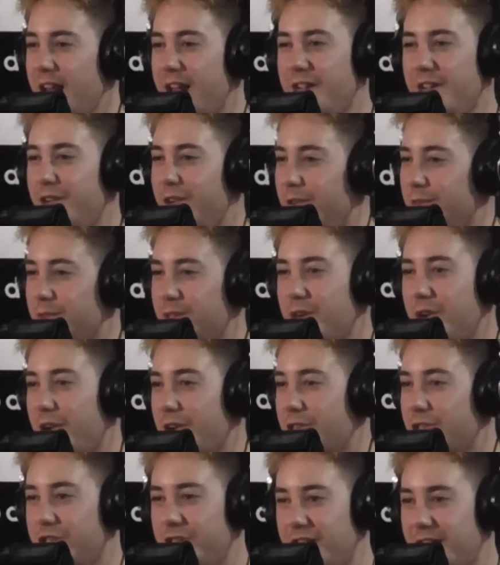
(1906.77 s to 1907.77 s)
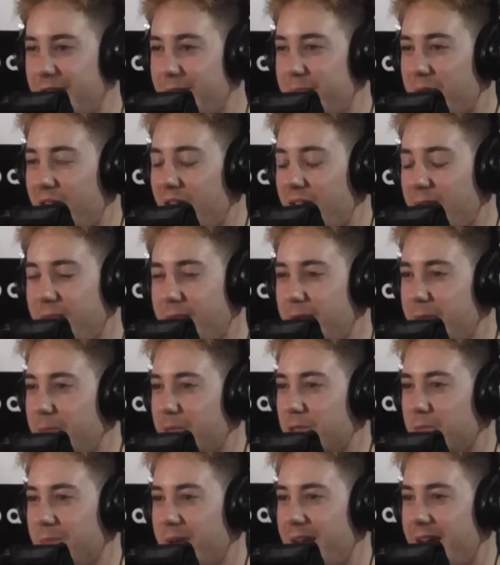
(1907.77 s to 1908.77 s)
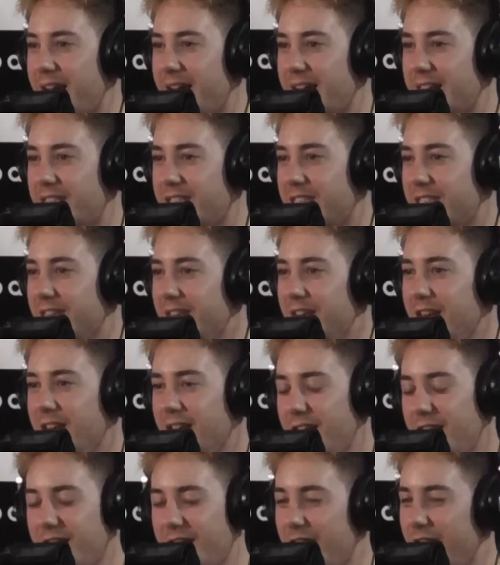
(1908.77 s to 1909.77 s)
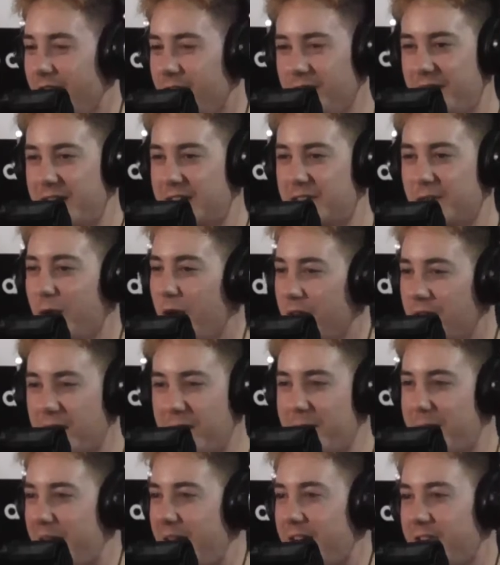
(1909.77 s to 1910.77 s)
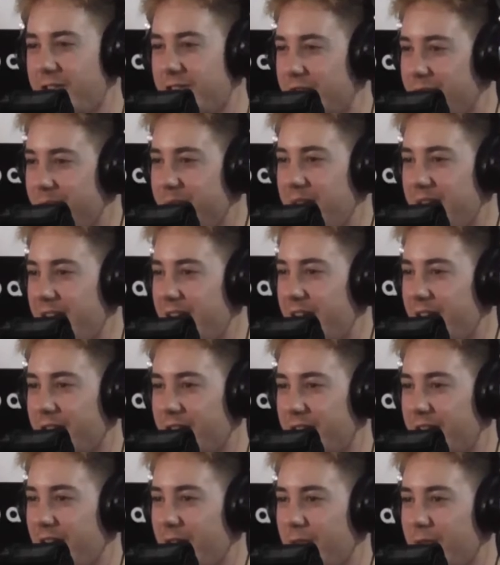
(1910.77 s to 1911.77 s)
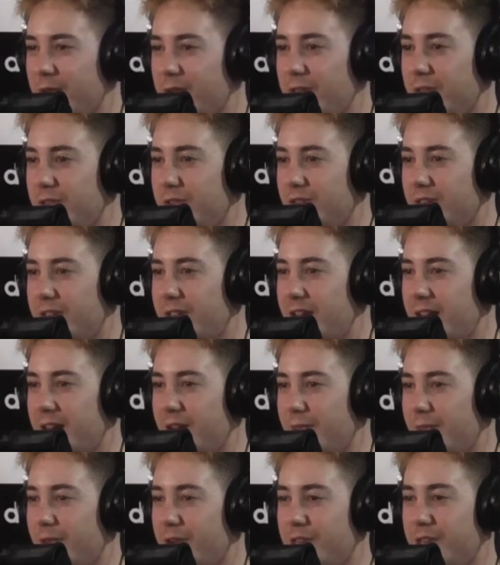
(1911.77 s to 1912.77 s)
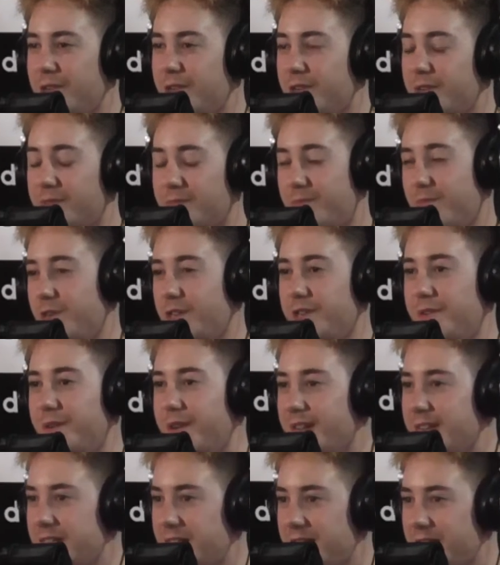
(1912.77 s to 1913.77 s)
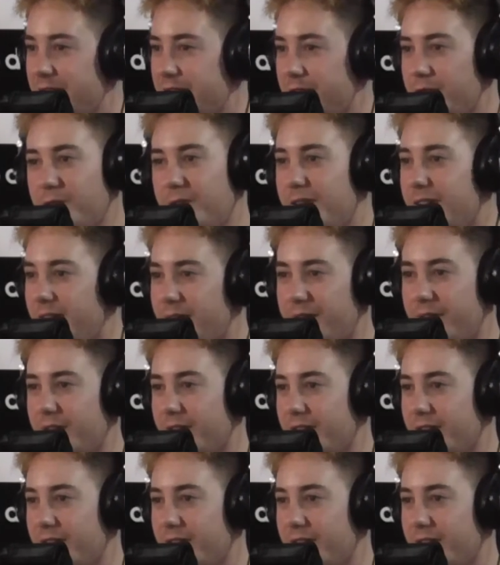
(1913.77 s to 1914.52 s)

And you don't talk shit behind people's backs, that's all that matters to me. I don't care what you look like, what you're into, whatever.